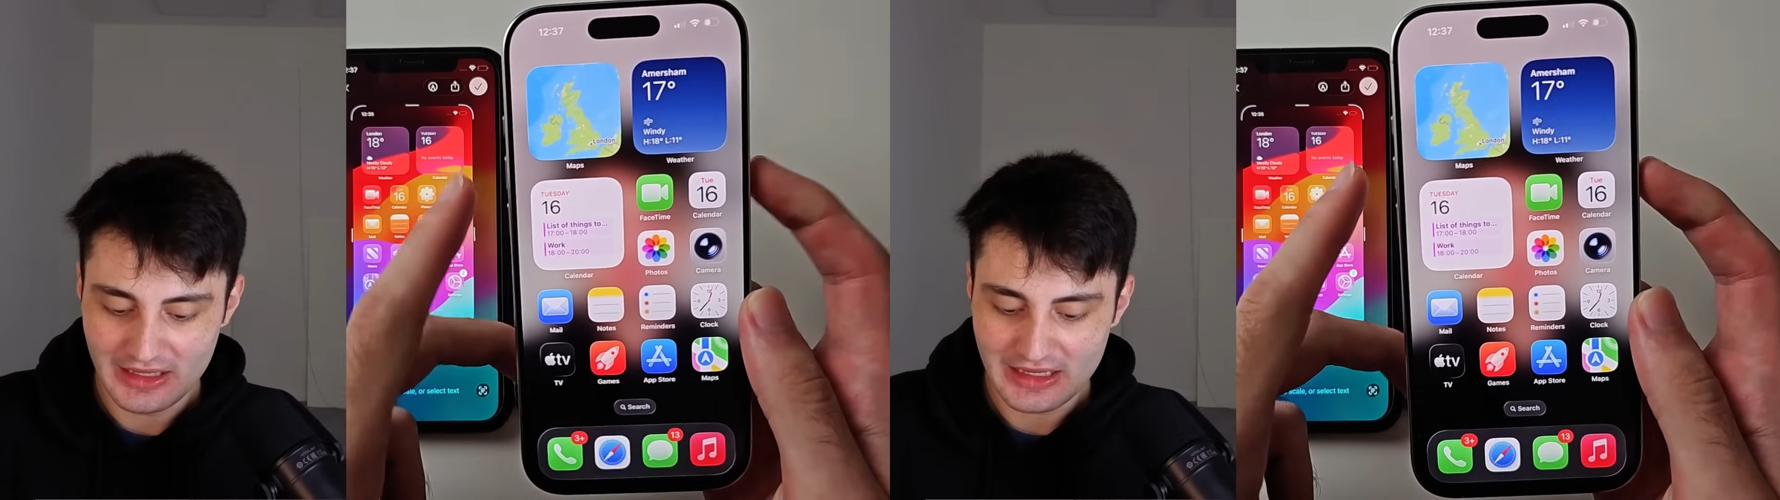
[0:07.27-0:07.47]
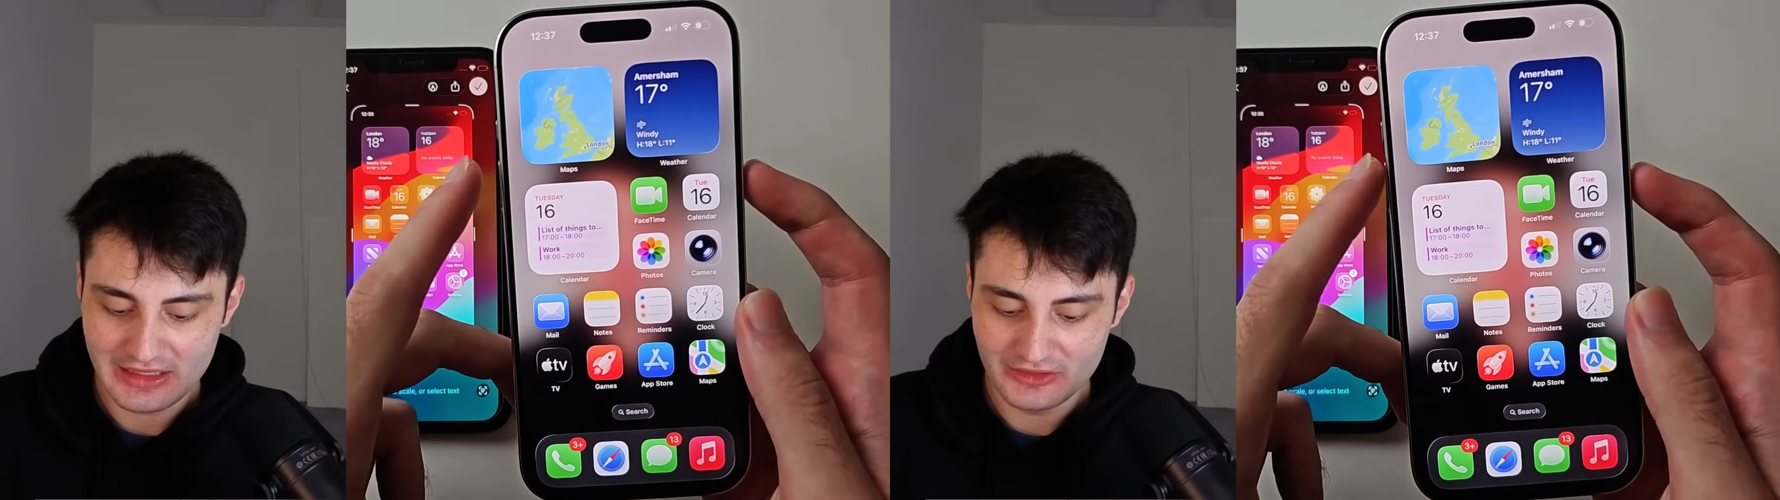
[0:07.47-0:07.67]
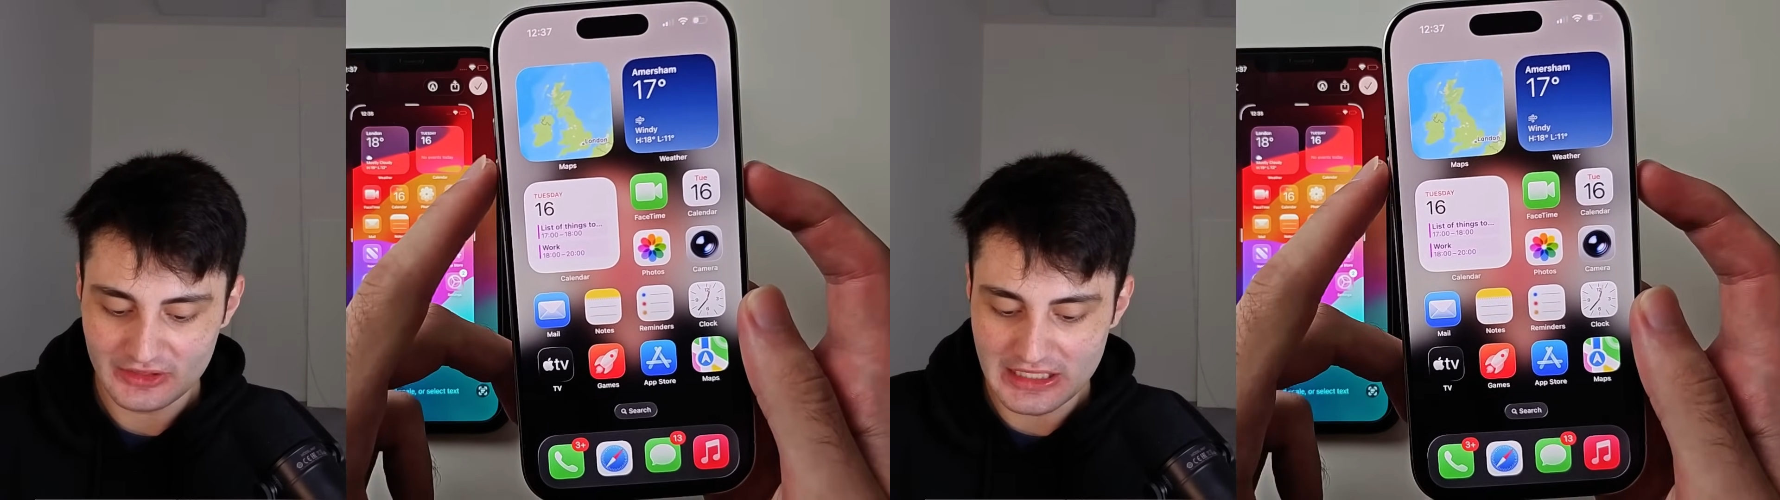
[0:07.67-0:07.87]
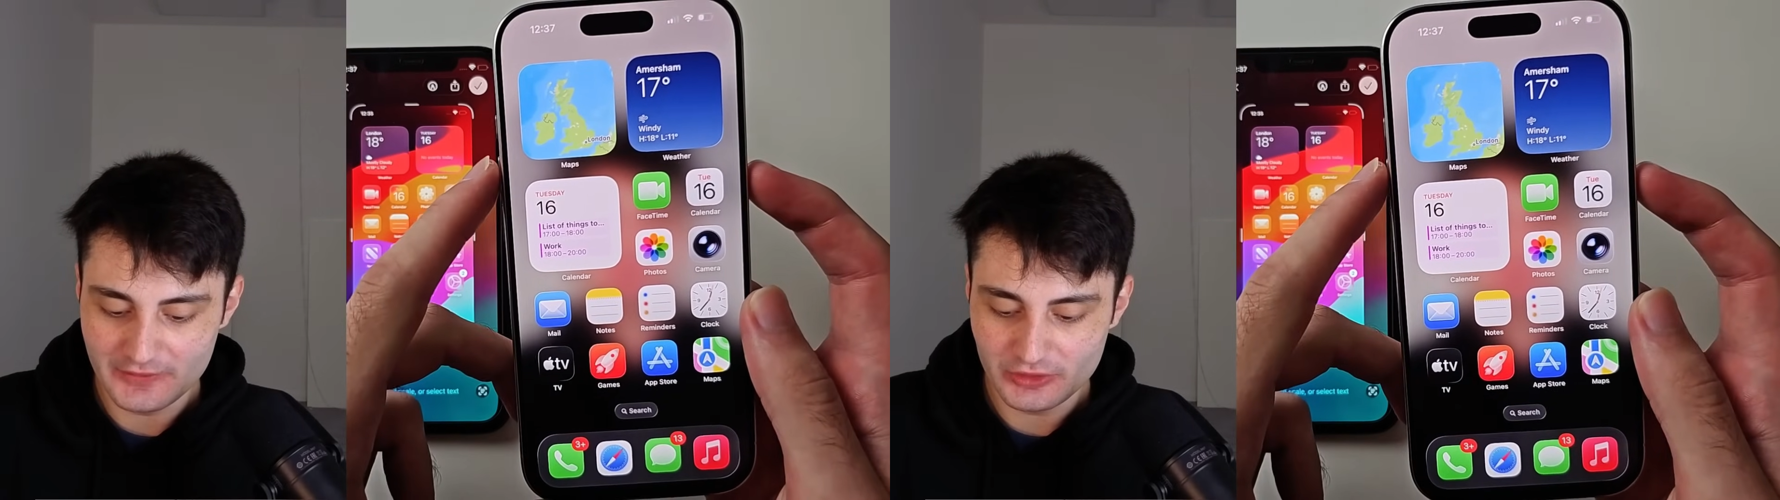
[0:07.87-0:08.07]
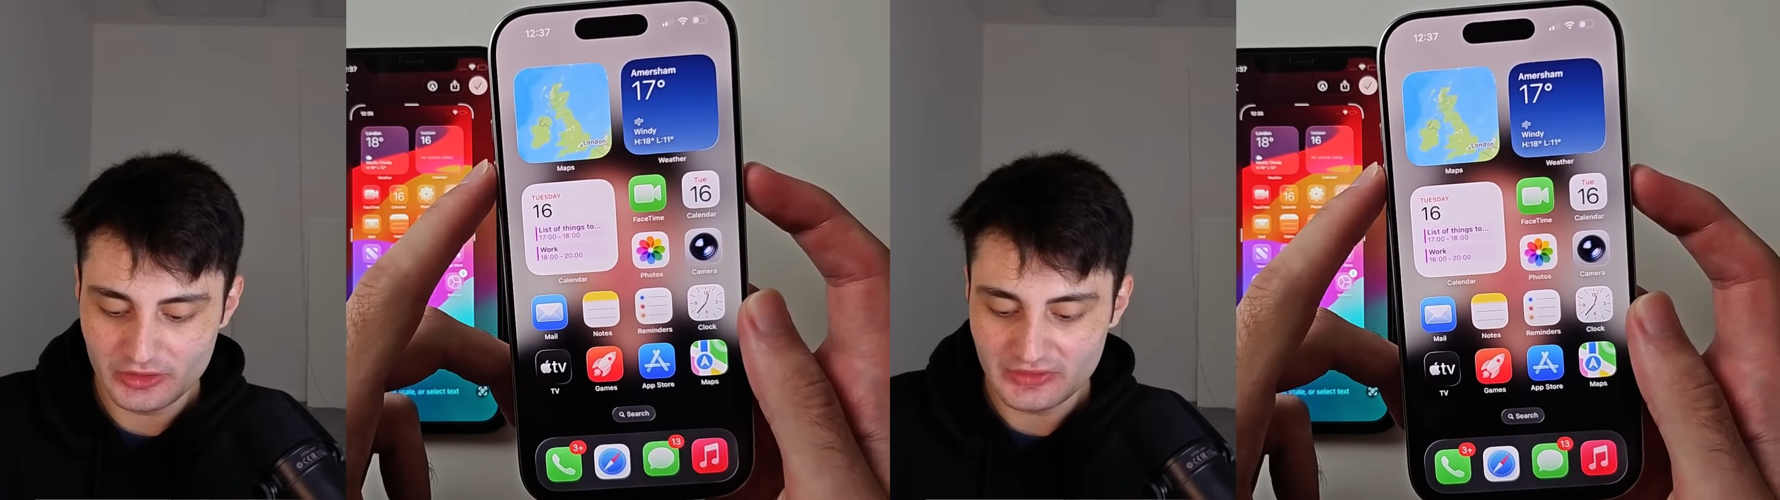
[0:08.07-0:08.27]
is
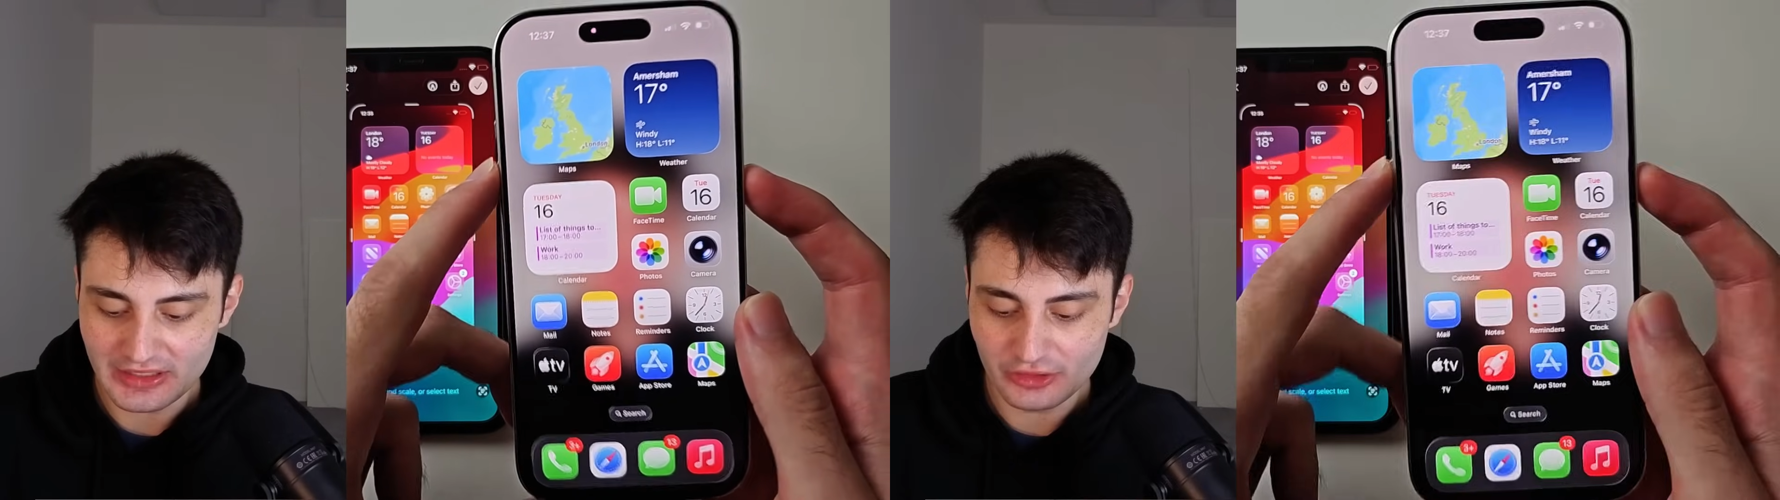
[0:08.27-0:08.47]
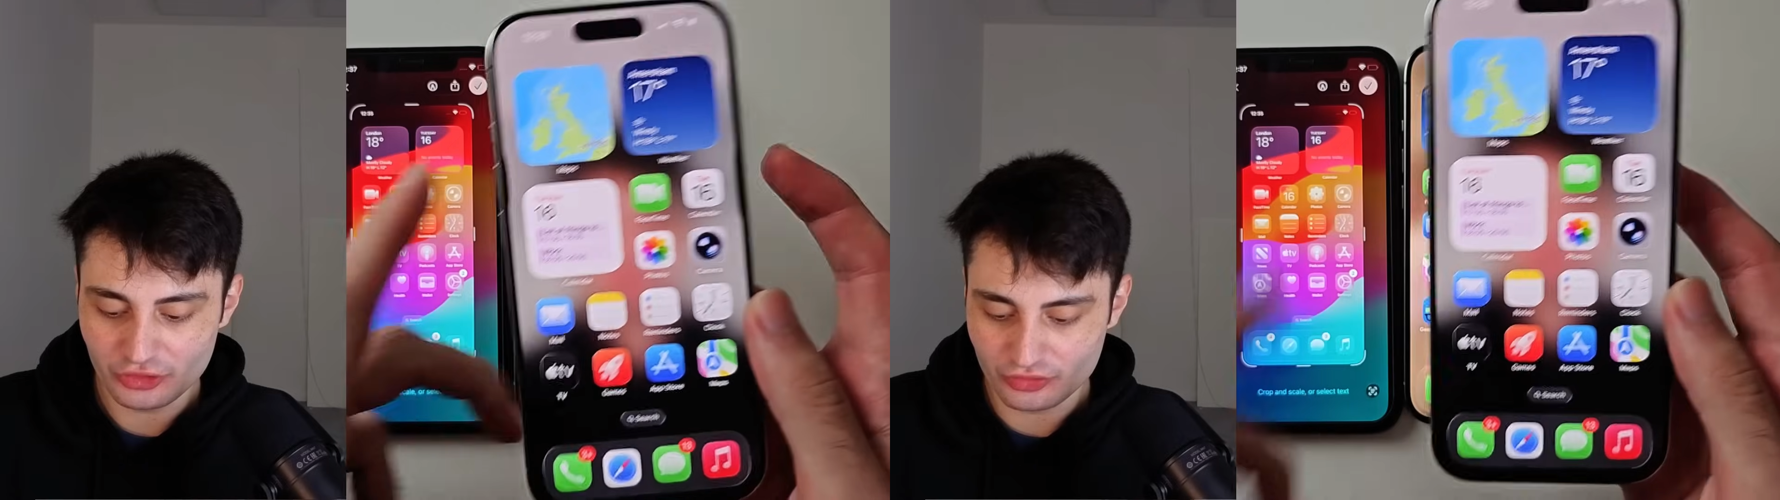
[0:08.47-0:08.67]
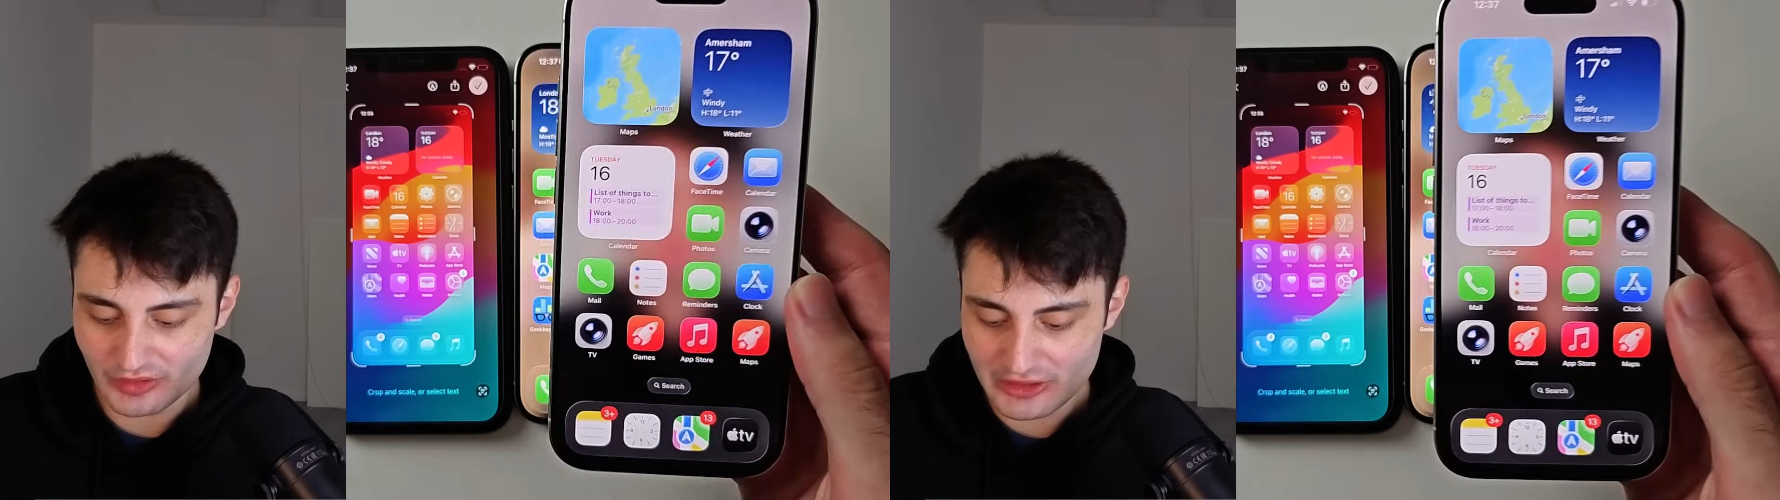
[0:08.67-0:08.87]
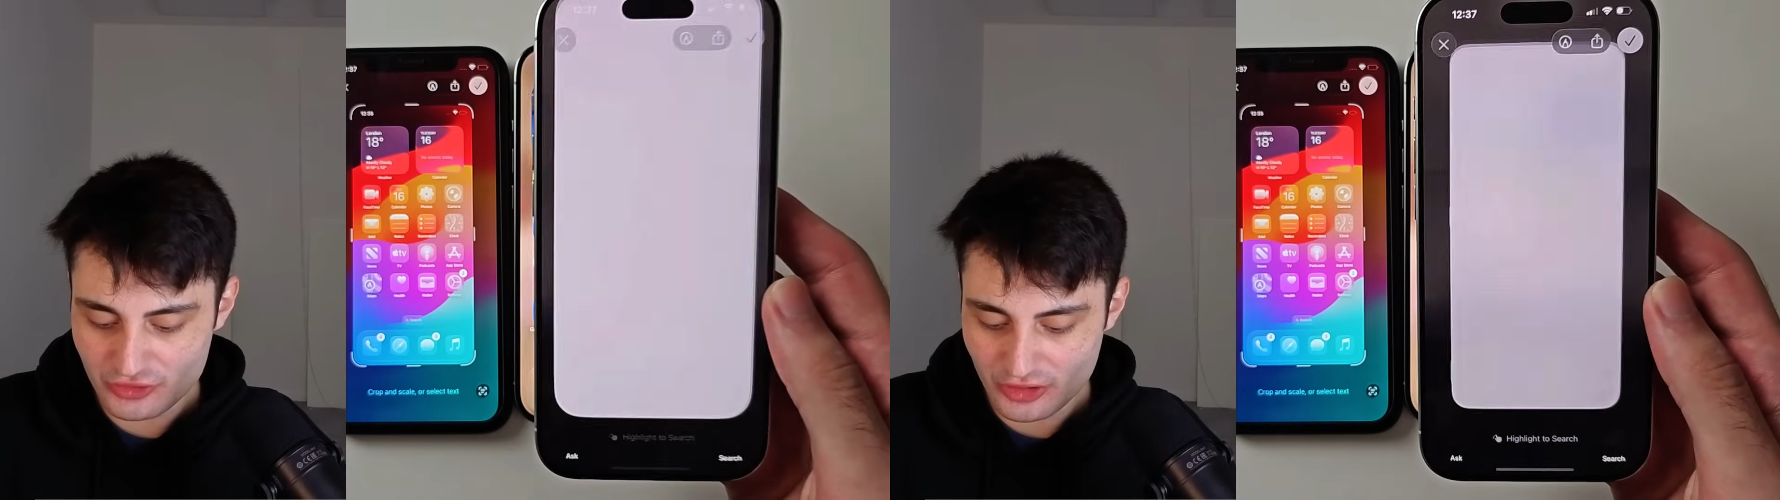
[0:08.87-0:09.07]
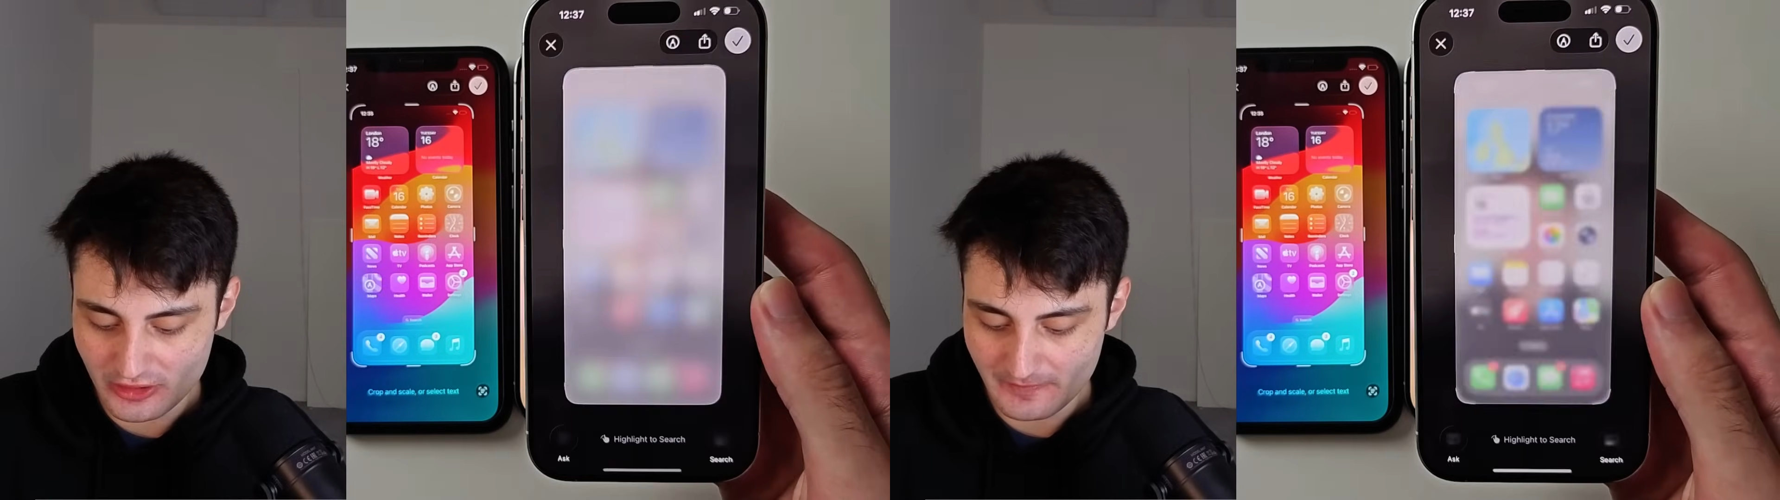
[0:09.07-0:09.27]
after you take a
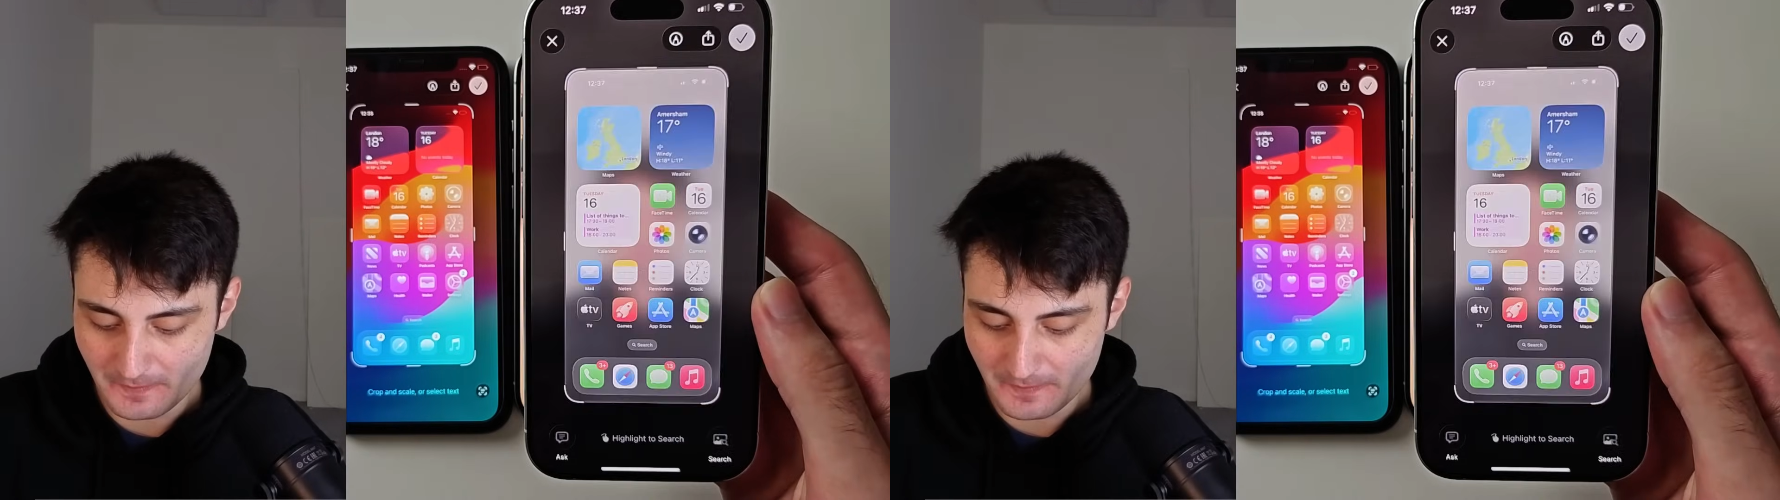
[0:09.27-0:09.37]
screenshot,